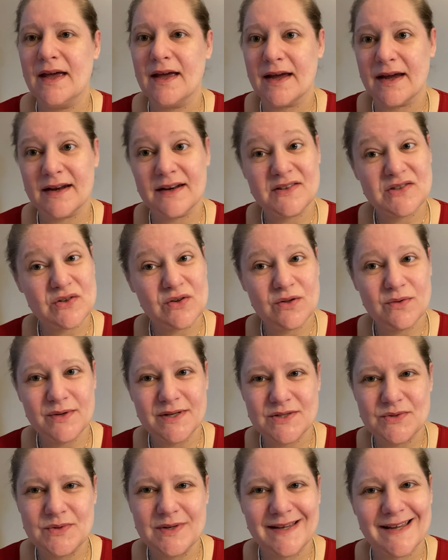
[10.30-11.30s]
And as
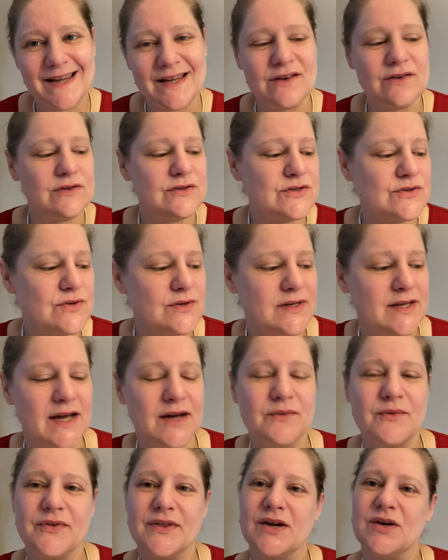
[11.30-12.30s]
always, we cannot talk
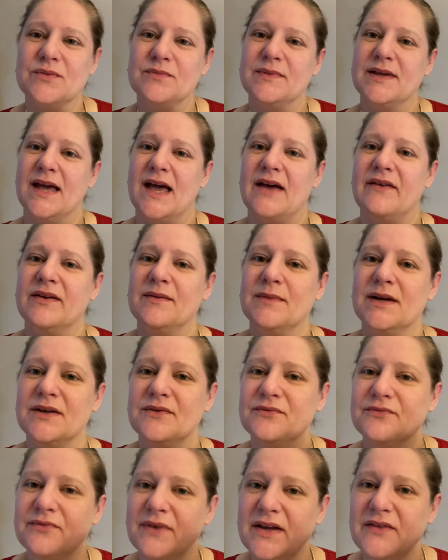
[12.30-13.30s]
yarn without me having my
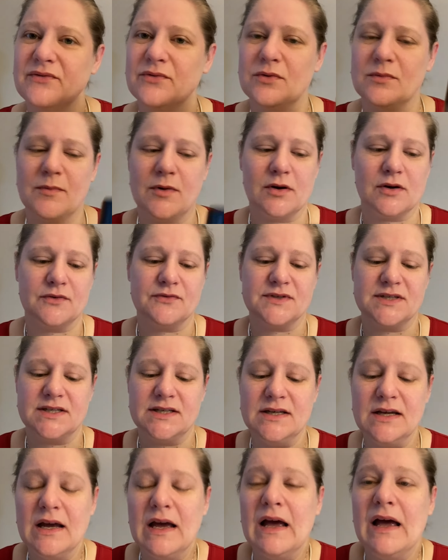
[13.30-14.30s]
faithful mug of
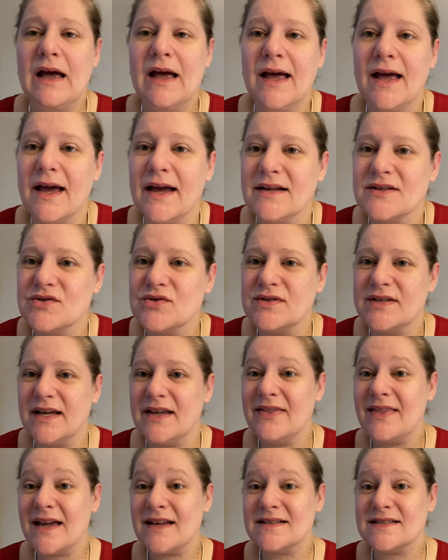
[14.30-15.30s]
tea. And
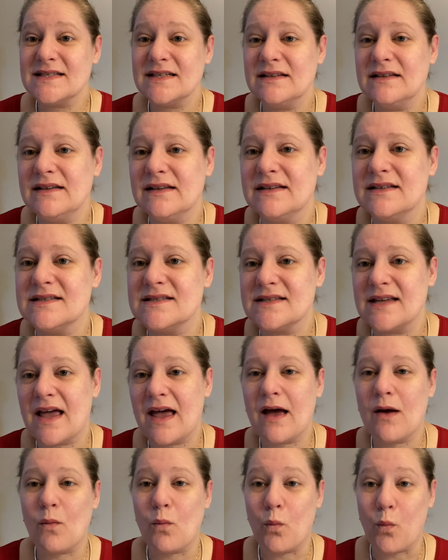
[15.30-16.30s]
today that tea is
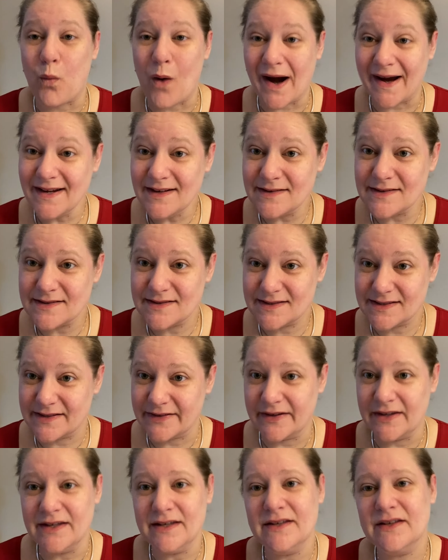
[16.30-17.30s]
a white
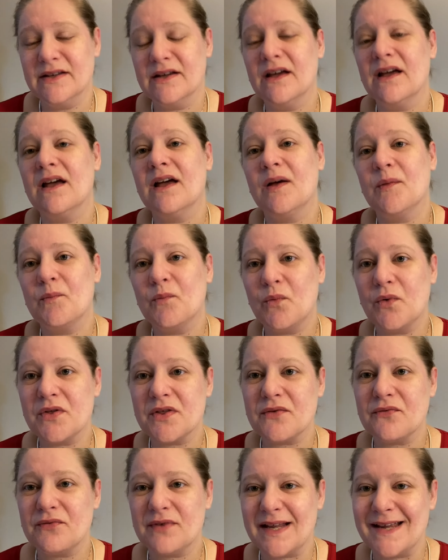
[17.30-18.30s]
tea with
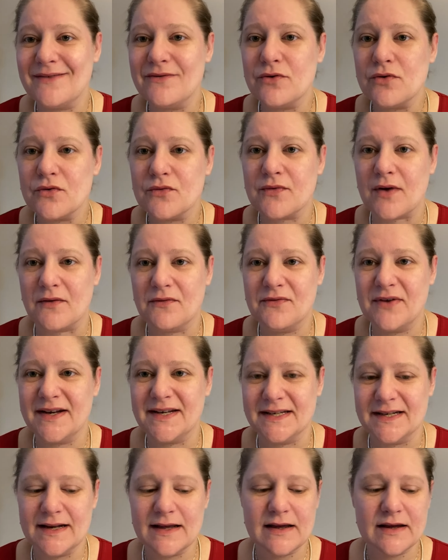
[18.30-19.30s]
a flavor of
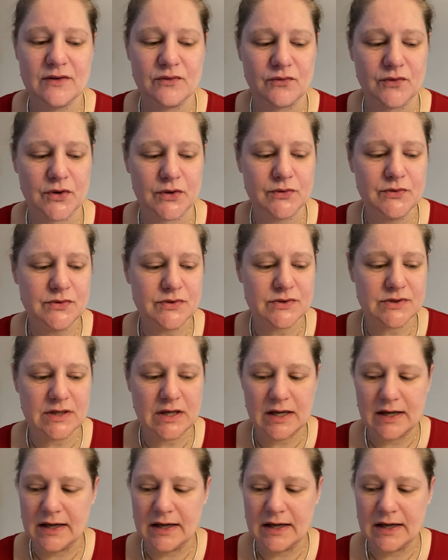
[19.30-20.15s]
vanilla and rose.